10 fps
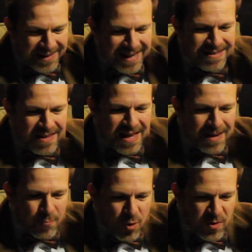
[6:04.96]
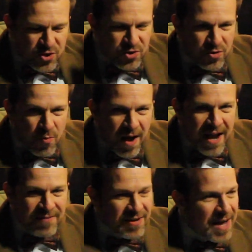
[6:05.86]
into that more mature rye
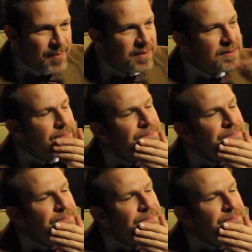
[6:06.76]
have happened.